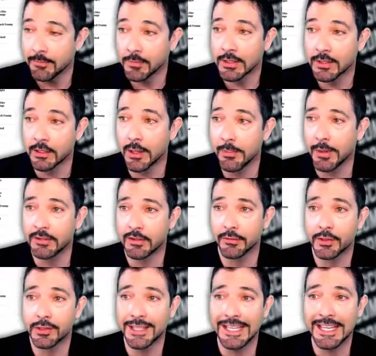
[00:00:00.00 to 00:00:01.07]
The limits of
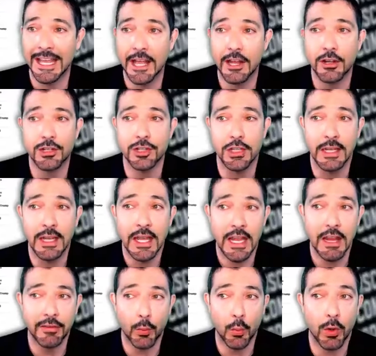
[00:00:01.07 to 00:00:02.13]
clean energy.
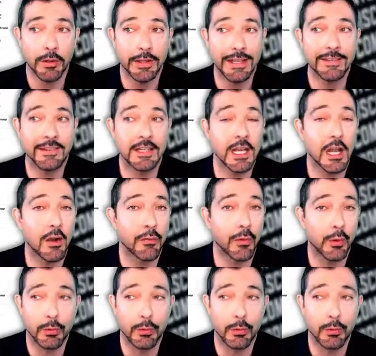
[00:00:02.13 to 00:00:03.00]
If the world isn't careful,